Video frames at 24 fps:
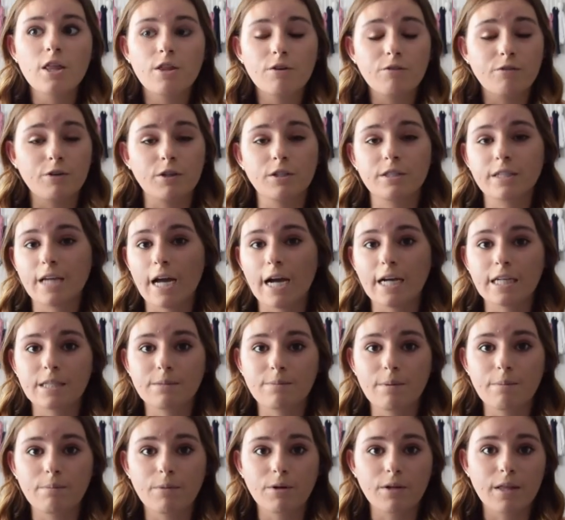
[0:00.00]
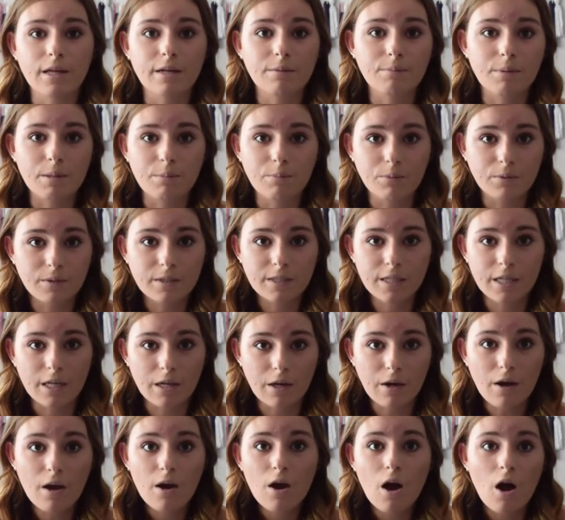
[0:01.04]
the first cast member that people
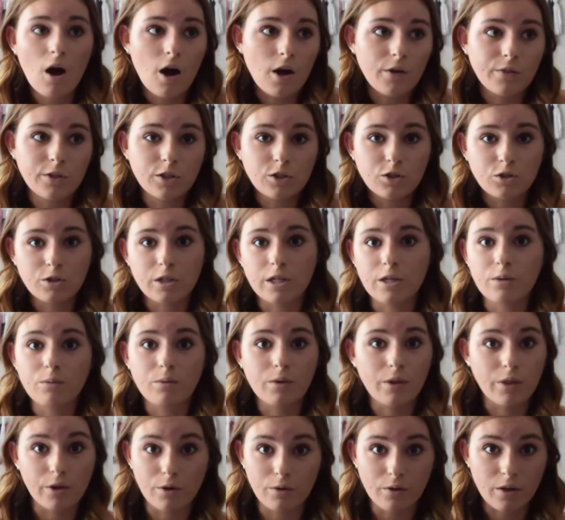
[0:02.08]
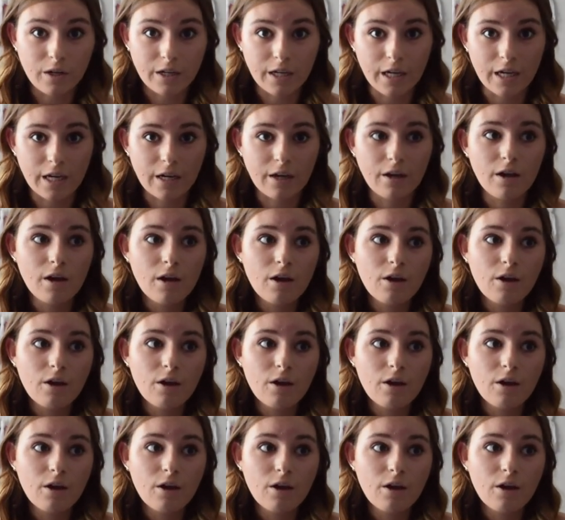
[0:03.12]
see on the street when they're looking